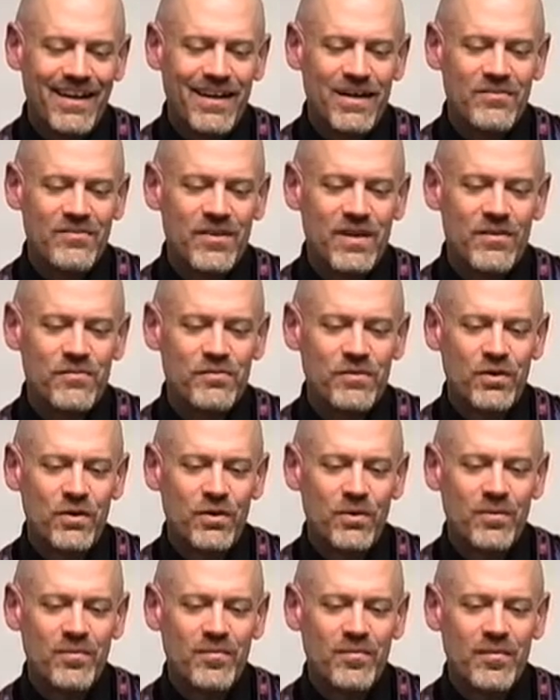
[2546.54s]
if, if,
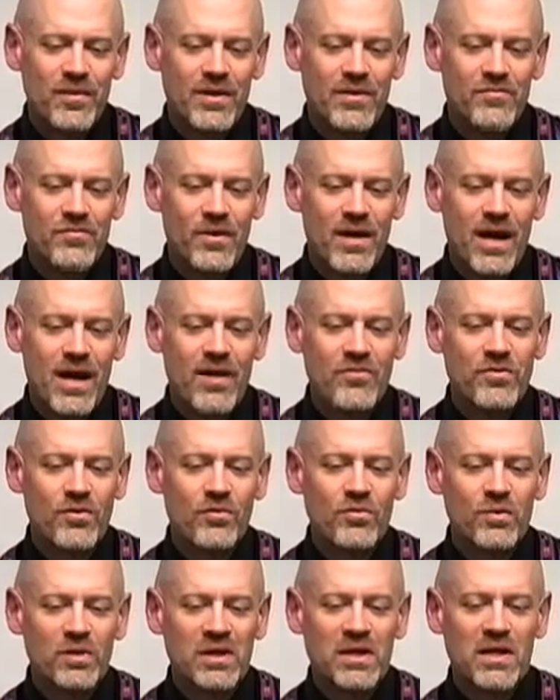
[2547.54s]
you, if you
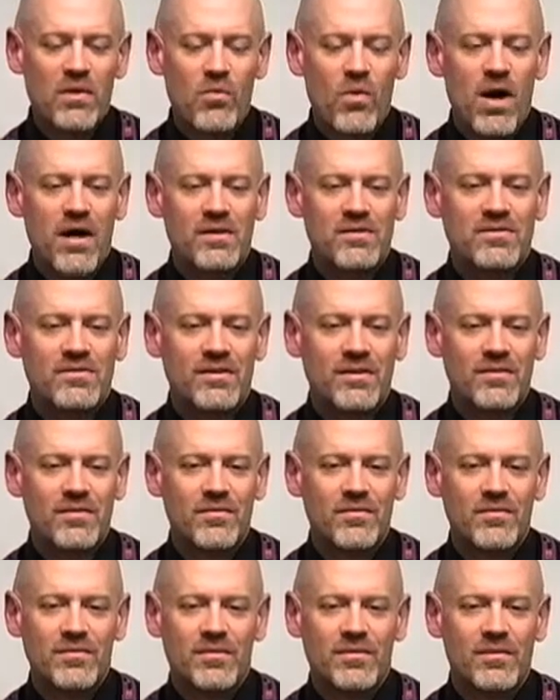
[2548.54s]
ever really want
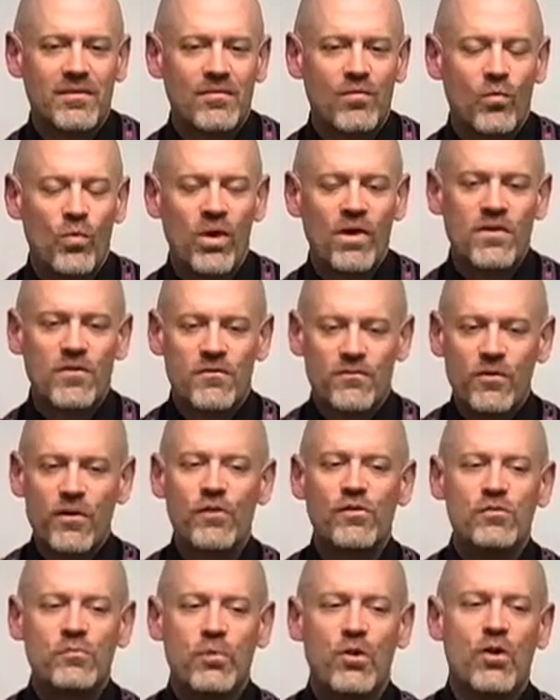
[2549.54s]
to, one of the
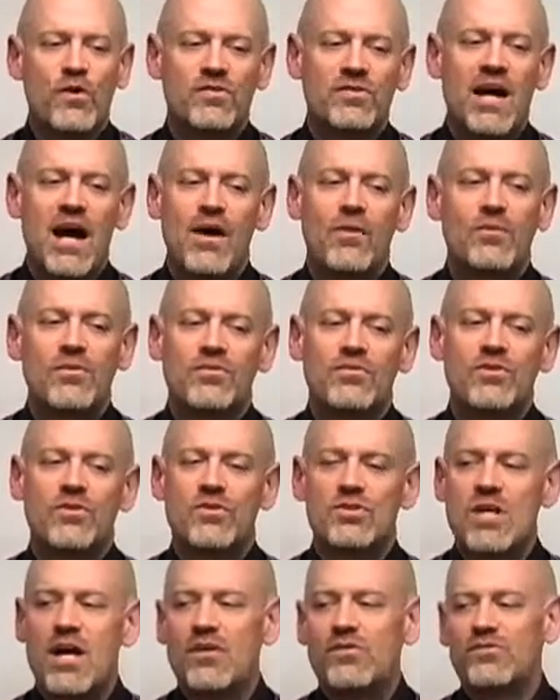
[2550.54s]
first books I would
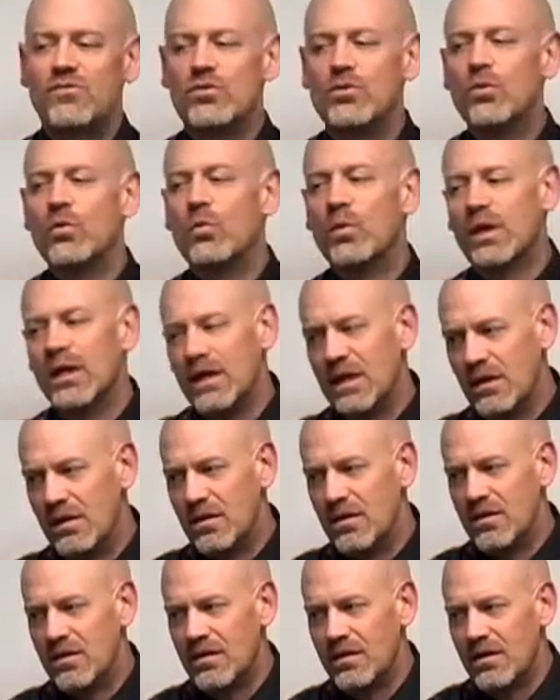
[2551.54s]
suggest you
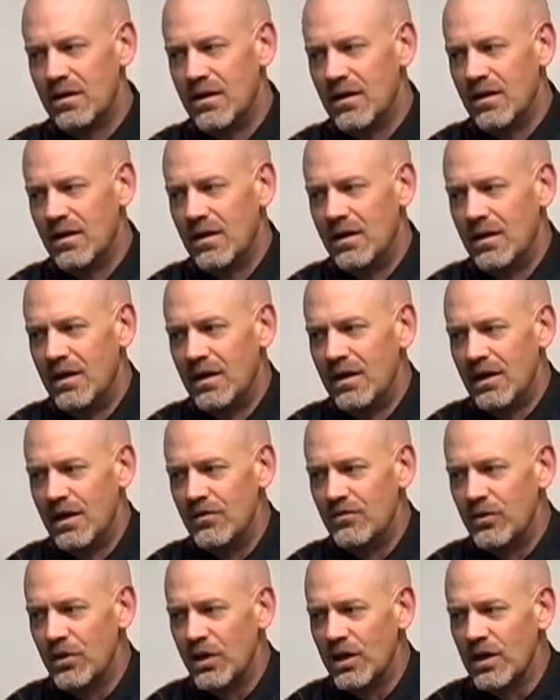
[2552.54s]
read,
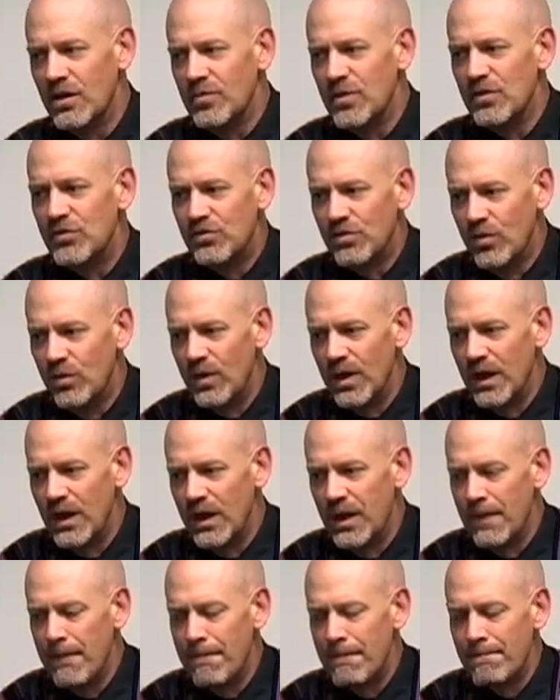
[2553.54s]
if you're going to be
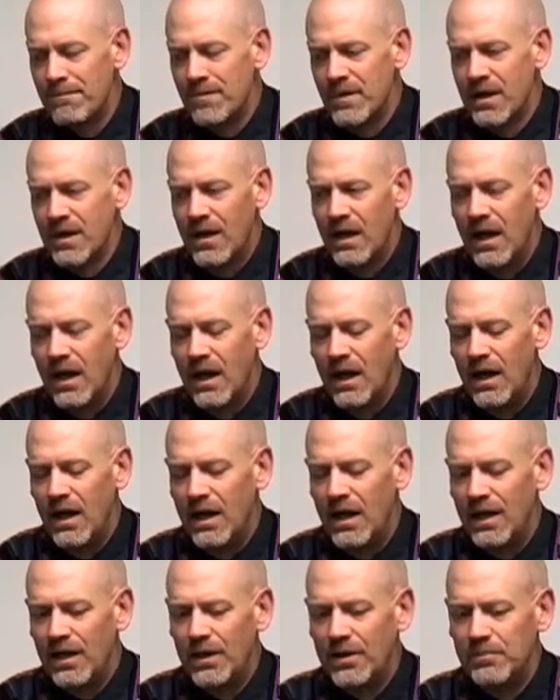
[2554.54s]
doing
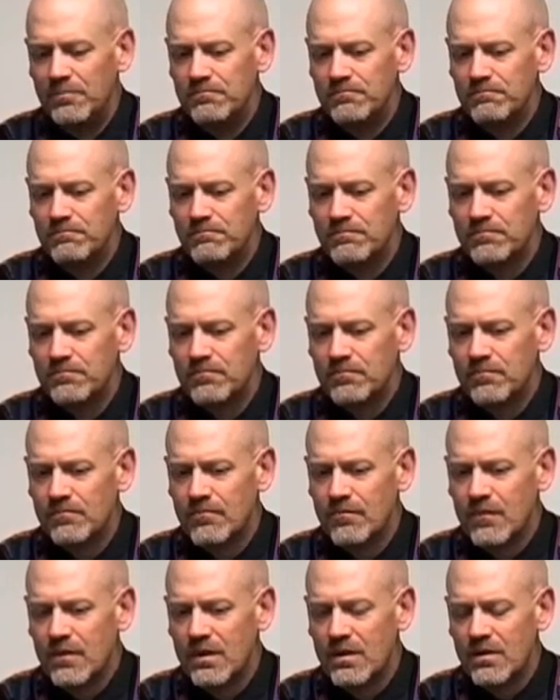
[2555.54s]
um,
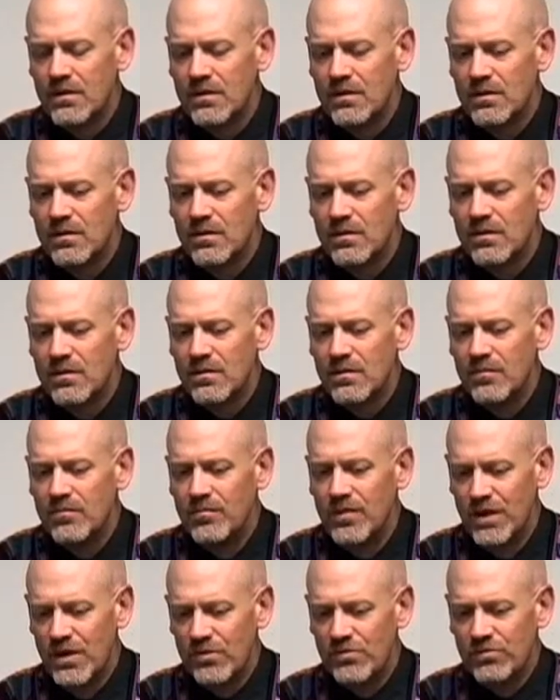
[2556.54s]

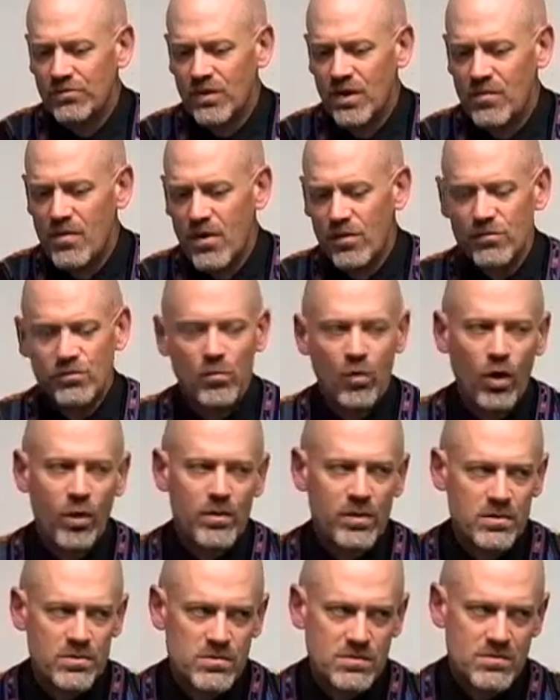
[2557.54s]
ministry amongst
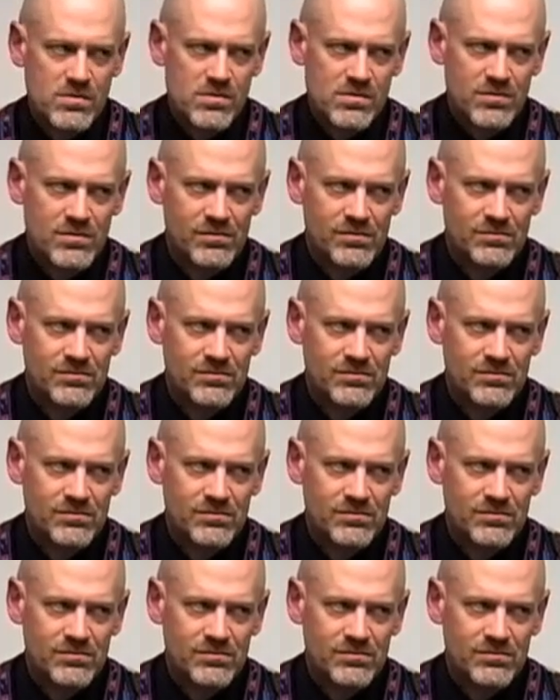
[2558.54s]
Mormons,